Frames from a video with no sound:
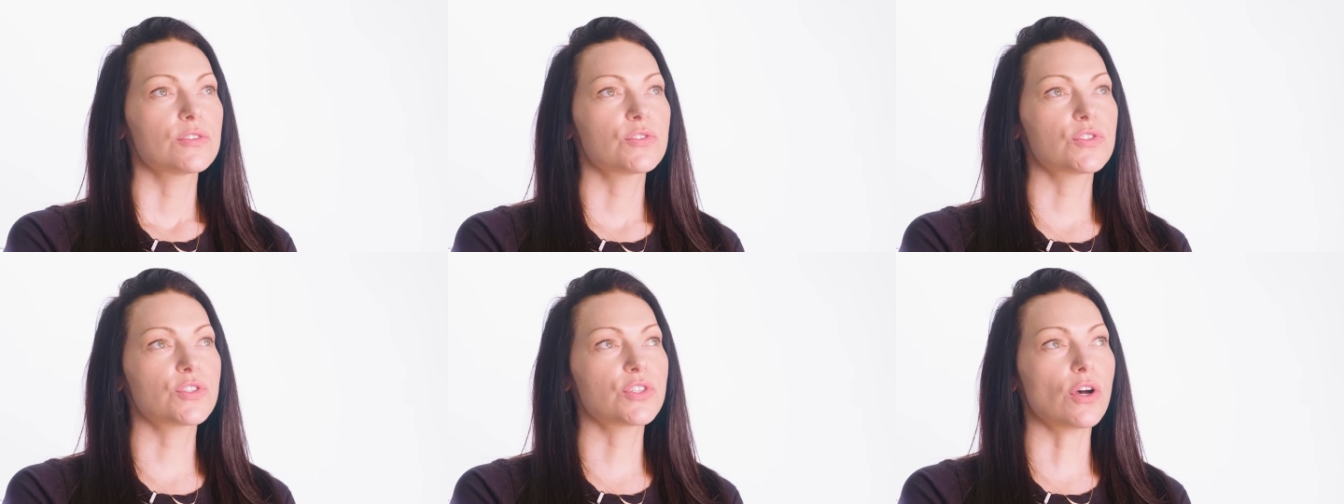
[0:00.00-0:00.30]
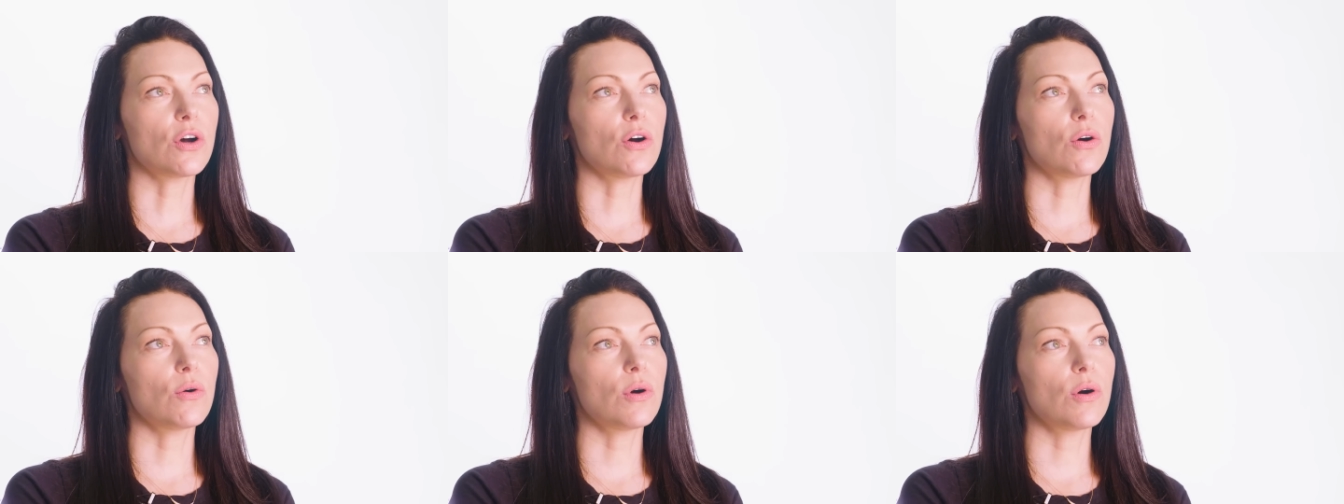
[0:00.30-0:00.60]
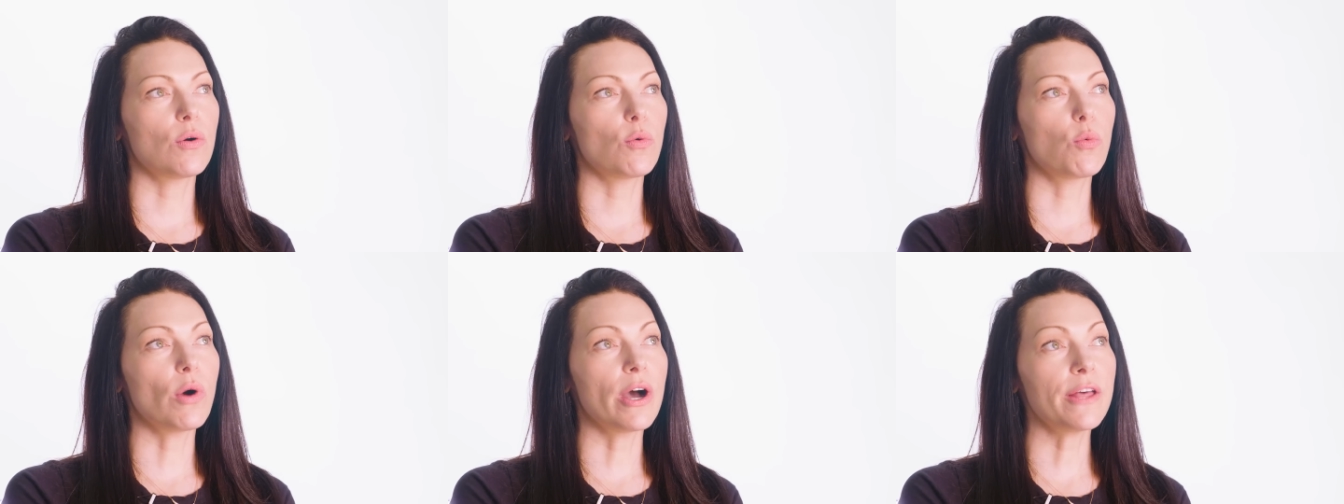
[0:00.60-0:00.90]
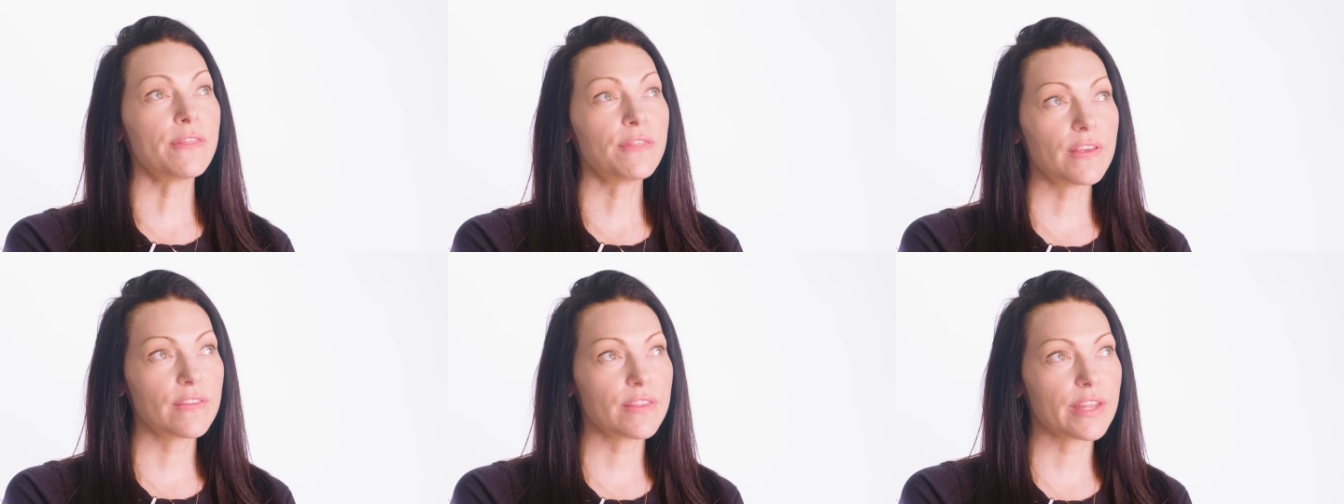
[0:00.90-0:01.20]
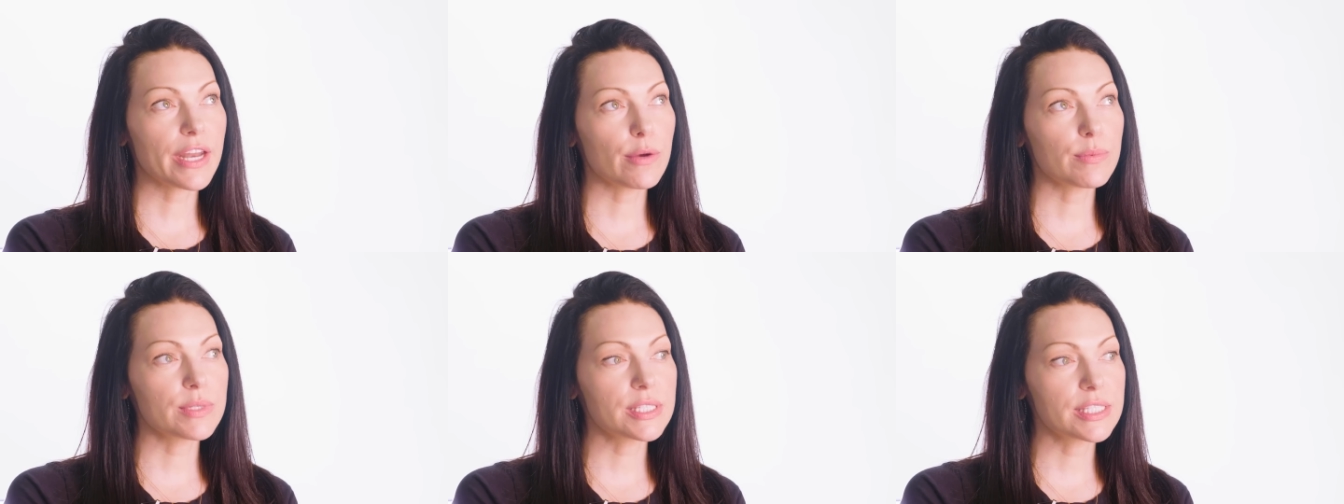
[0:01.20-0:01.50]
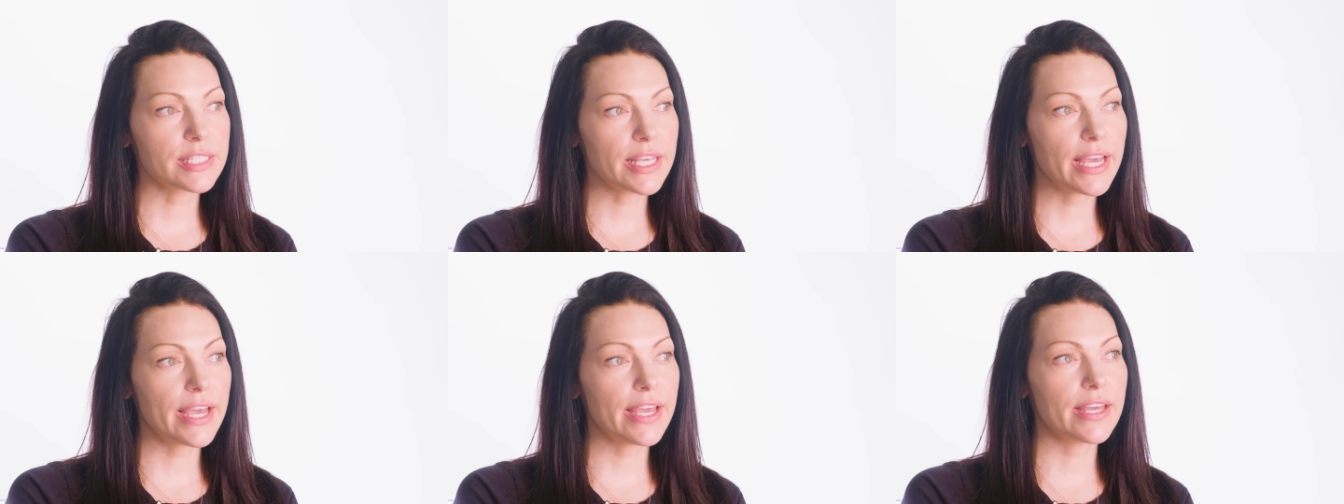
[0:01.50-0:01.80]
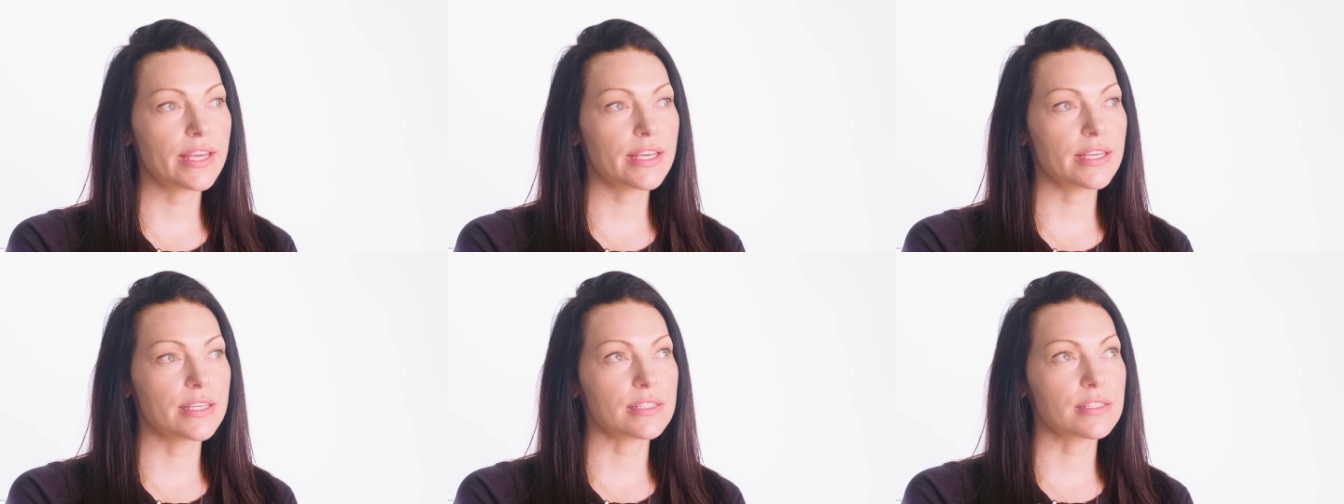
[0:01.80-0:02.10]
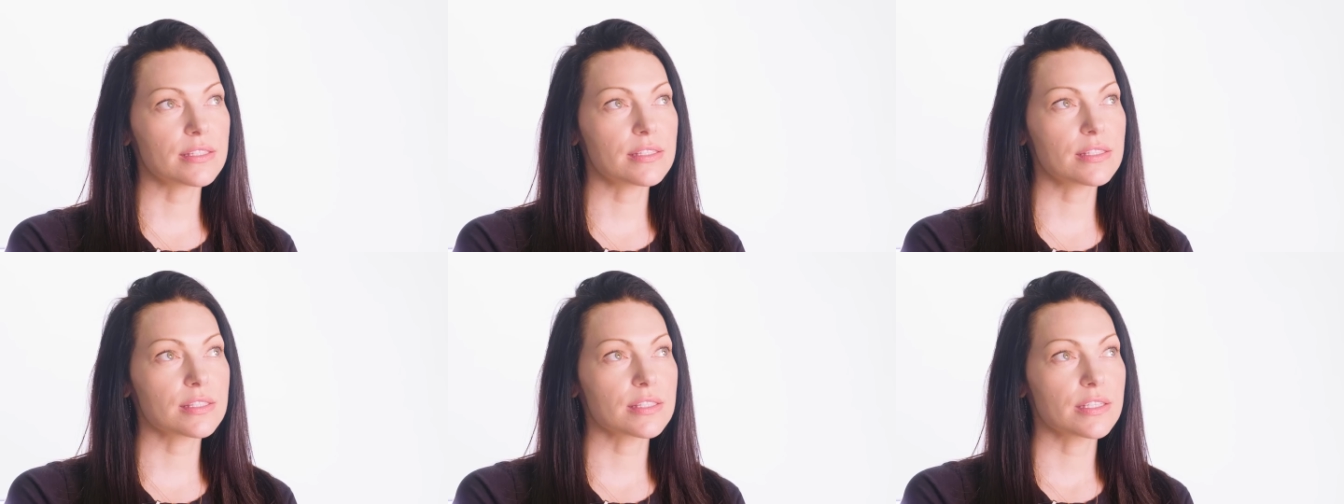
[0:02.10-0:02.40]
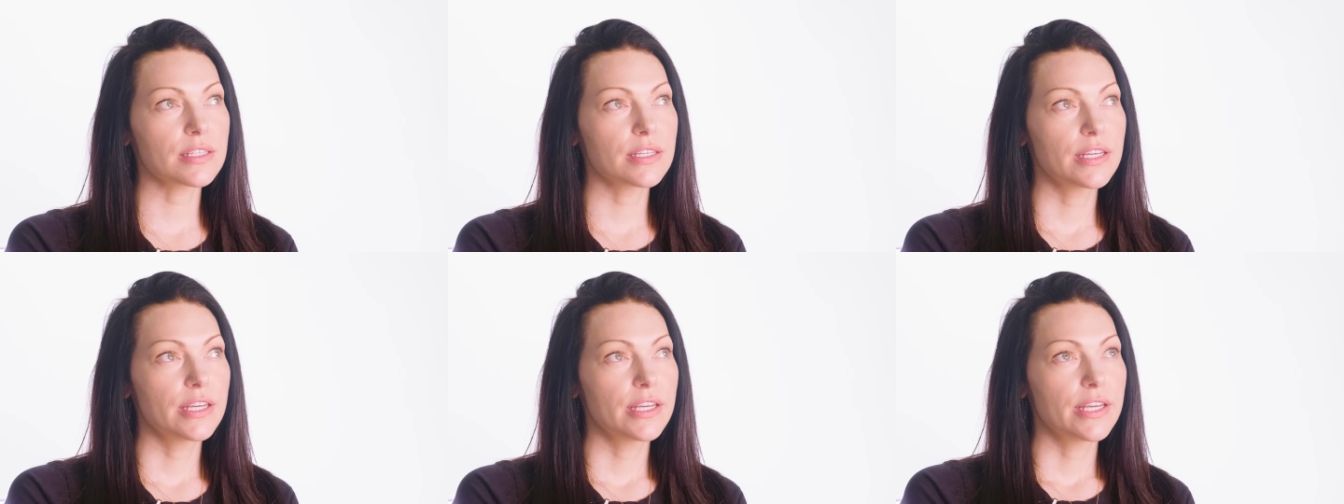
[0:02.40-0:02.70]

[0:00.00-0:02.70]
so, one thing that I would say is